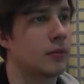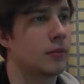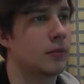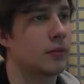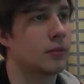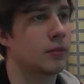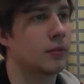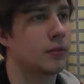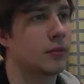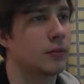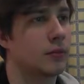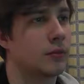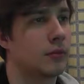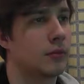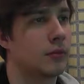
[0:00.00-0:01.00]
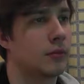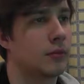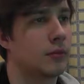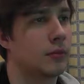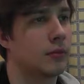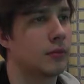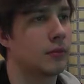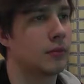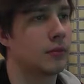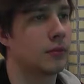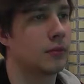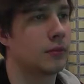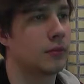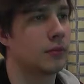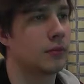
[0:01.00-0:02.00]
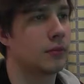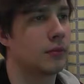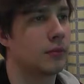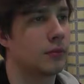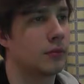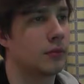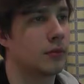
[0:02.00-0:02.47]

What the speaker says: (no one is talking)